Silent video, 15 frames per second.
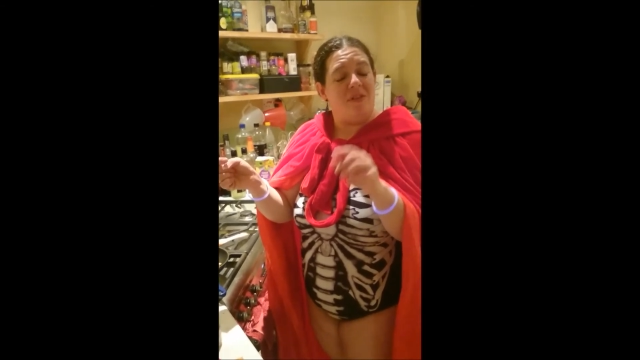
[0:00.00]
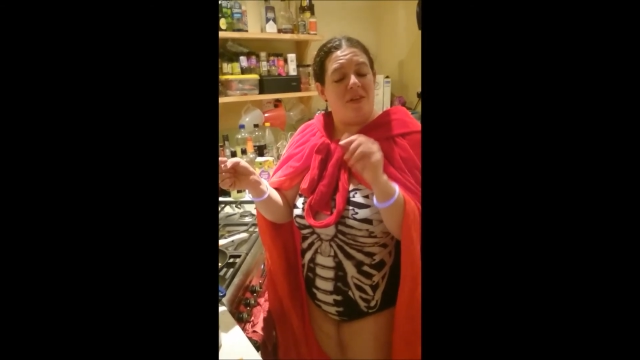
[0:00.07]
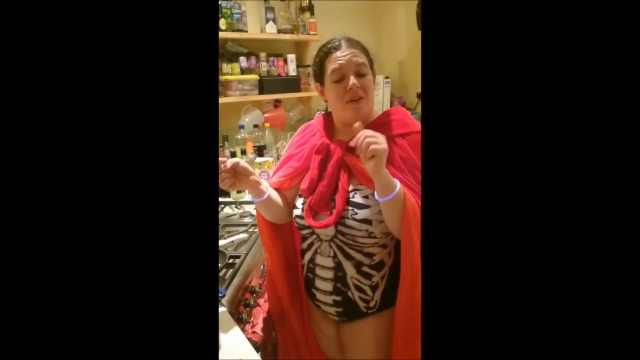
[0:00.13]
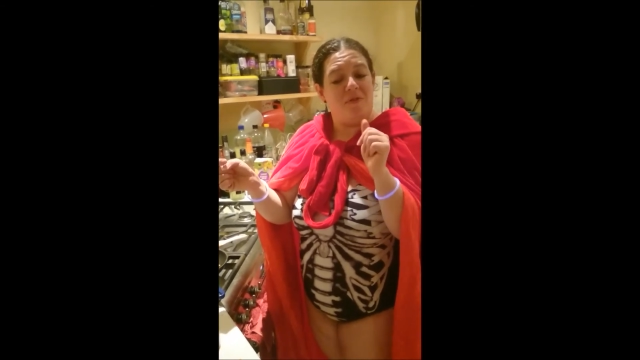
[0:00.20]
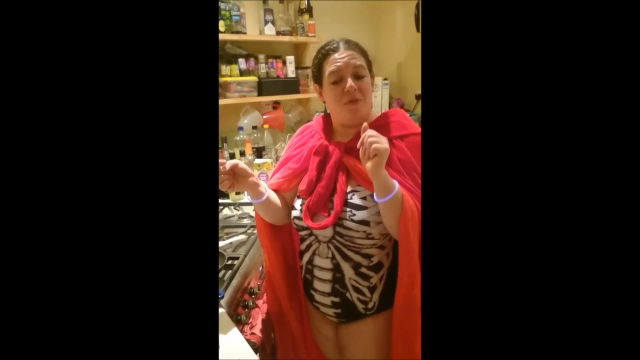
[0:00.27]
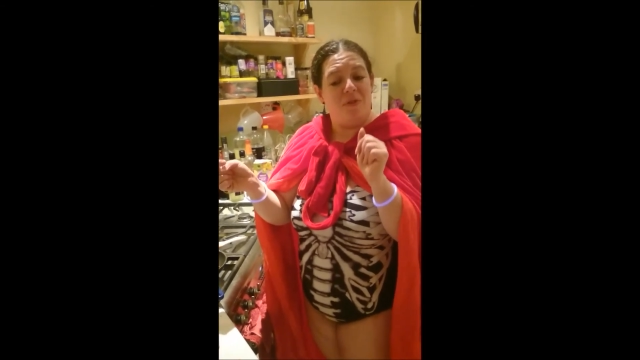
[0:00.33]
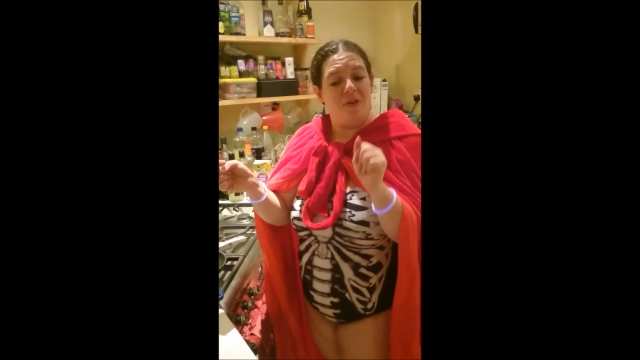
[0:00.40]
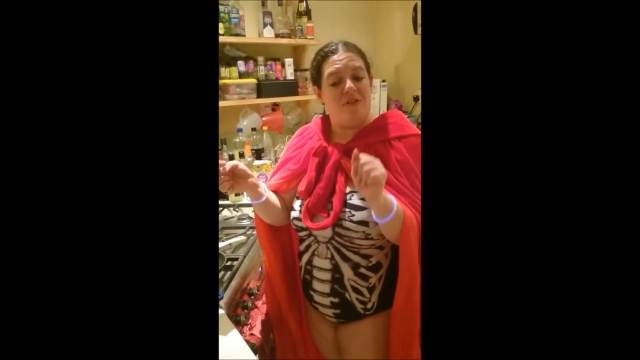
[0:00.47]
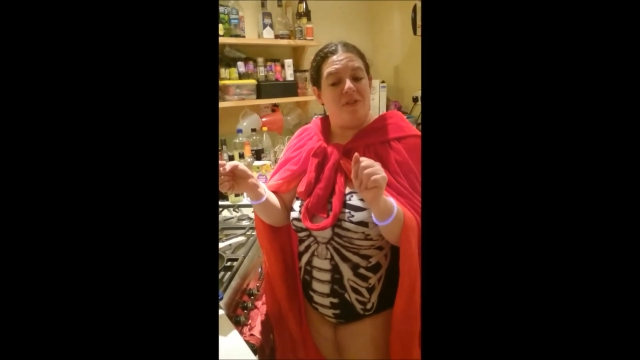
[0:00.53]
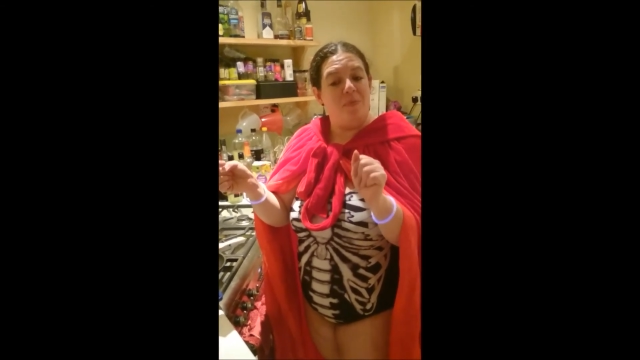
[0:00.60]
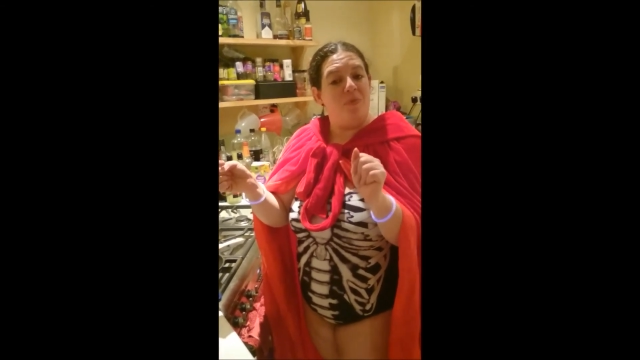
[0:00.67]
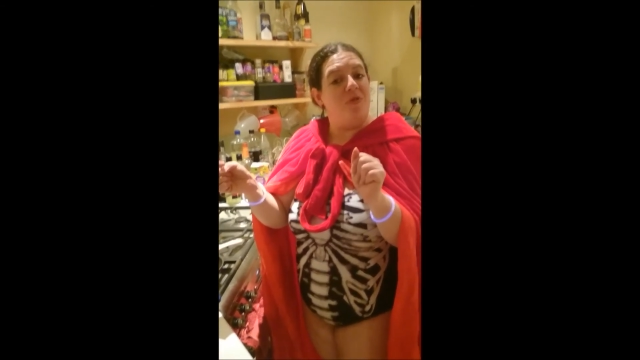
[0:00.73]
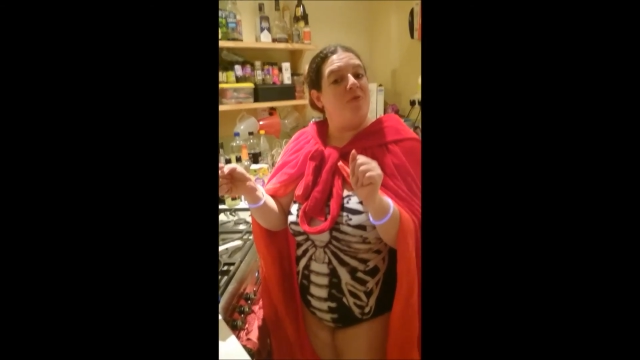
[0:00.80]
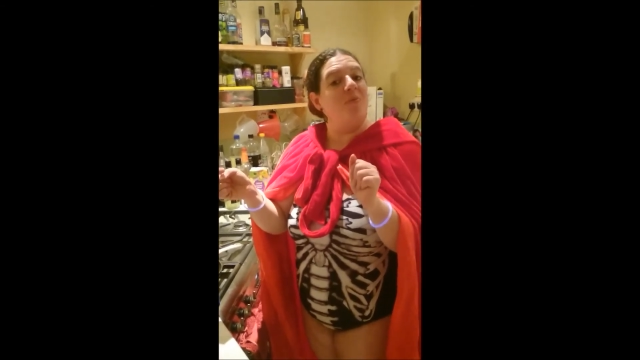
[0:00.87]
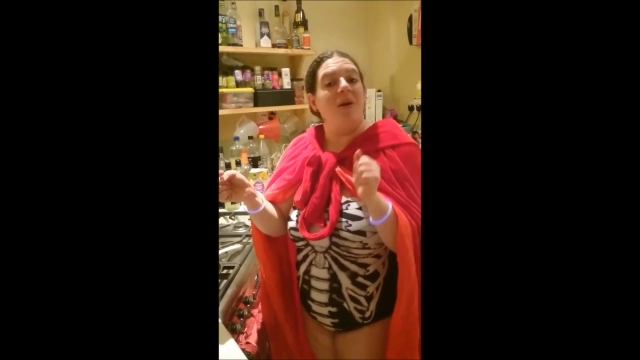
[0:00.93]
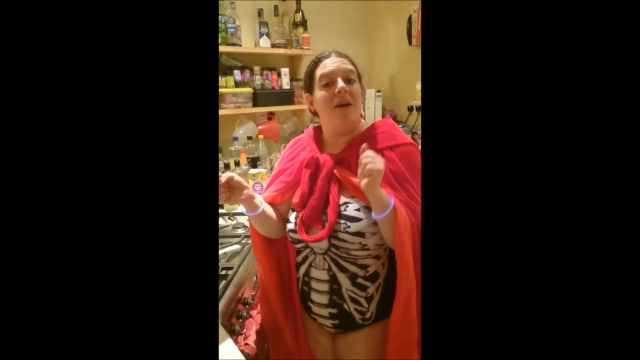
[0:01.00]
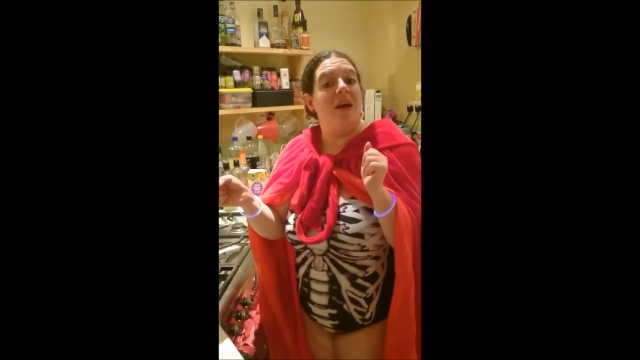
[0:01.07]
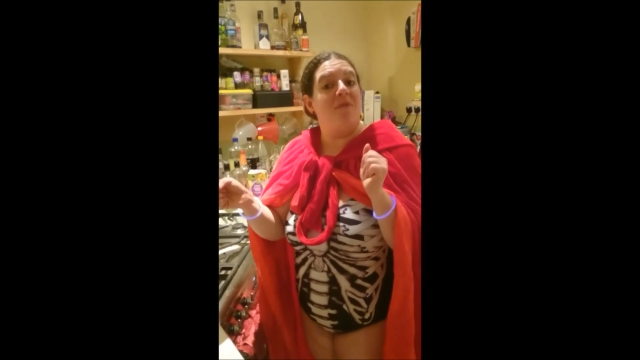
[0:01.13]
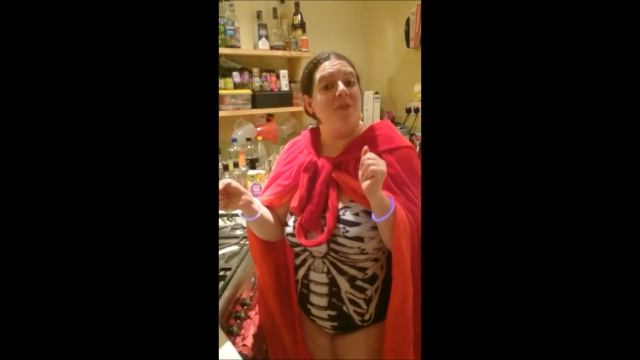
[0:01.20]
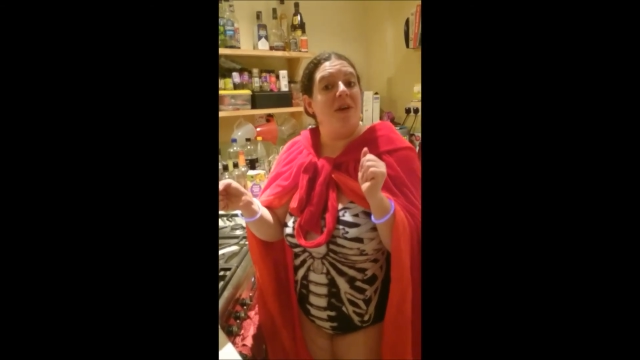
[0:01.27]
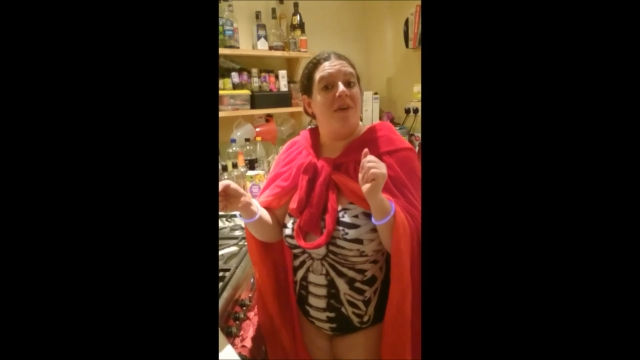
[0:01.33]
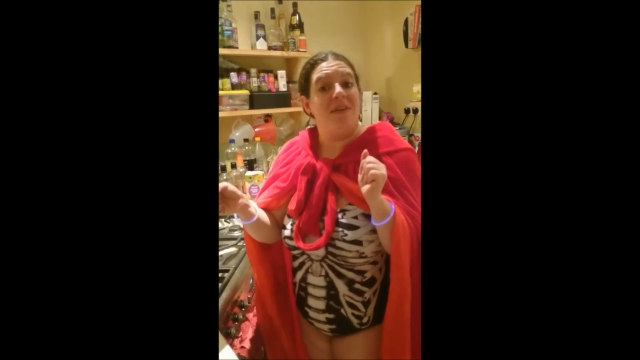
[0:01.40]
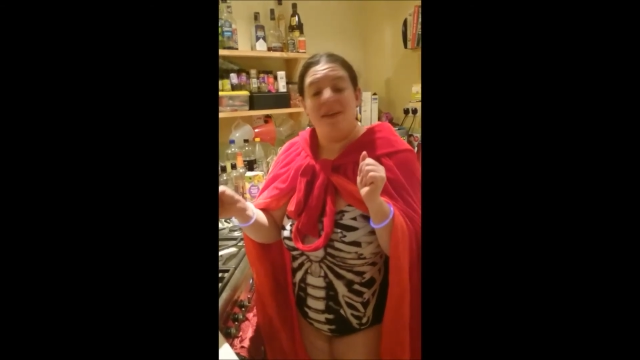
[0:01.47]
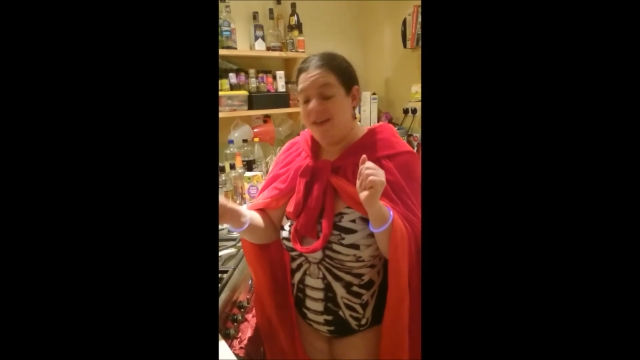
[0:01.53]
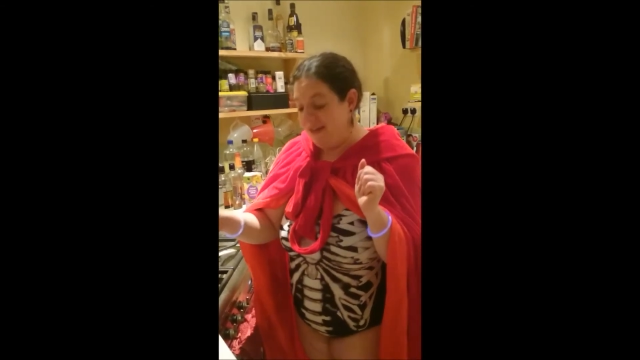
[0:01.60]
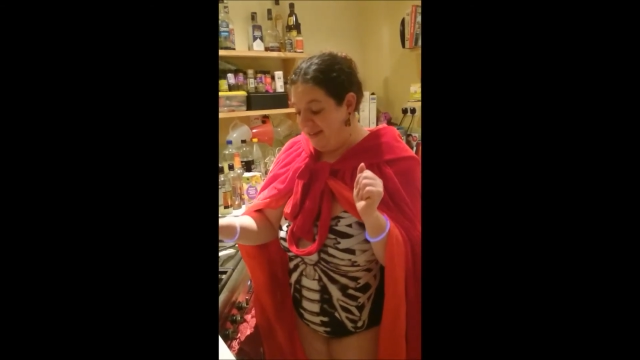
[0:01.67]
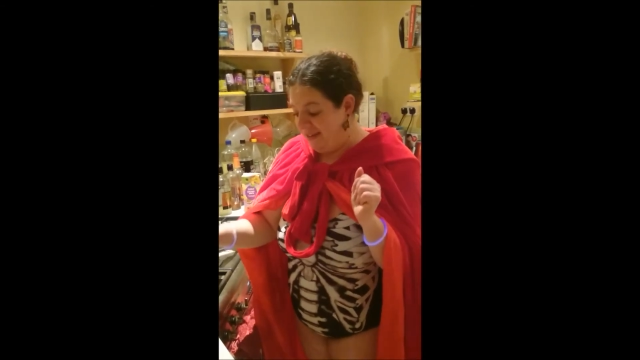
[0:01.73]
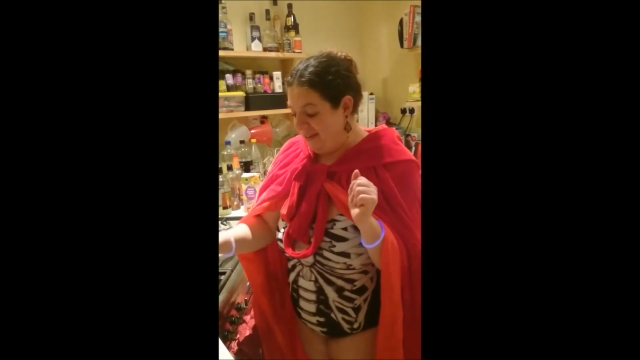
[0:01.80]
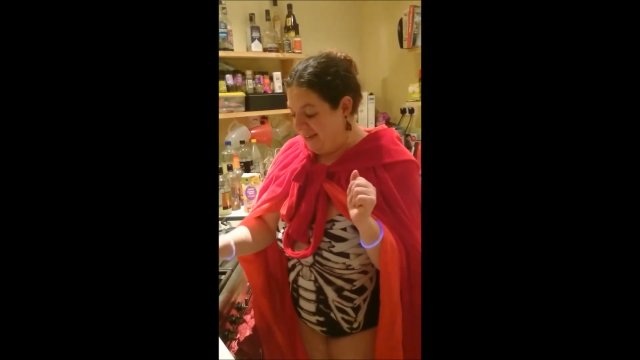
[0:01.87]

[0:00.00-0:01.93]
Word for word: therefore it's an improvement on caviar day.